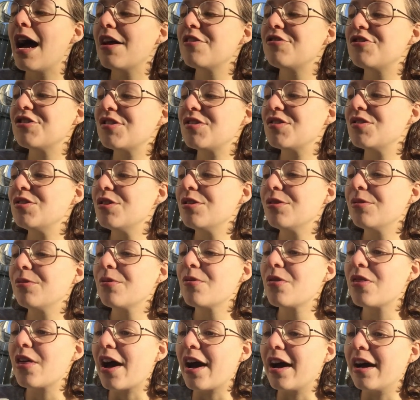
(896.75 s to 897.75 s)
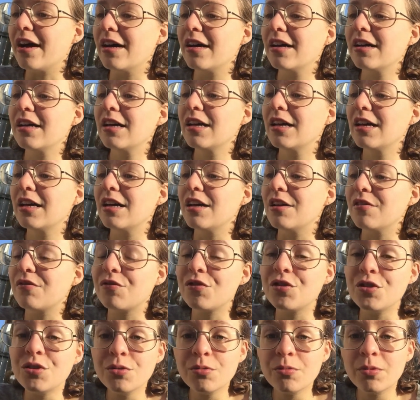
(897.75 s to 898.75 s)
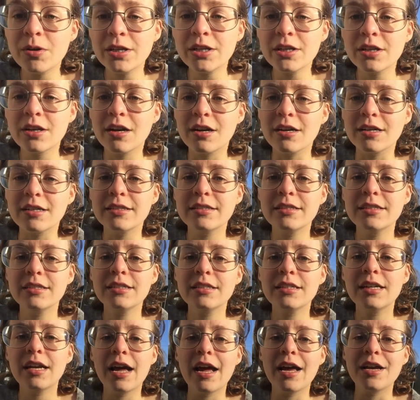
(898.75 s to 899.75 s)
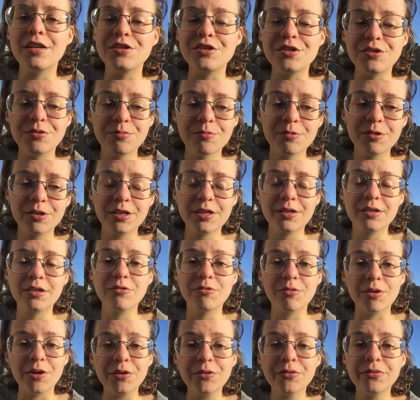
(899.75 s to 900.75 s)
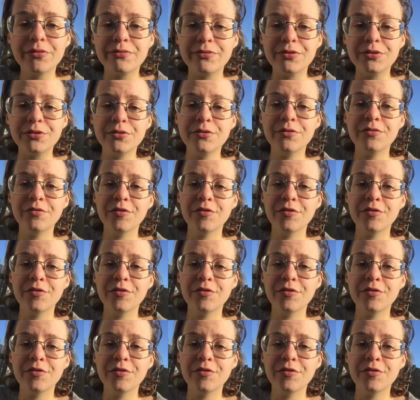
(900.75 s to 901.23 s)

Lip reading: Just know that if you want to garden and you want to grow food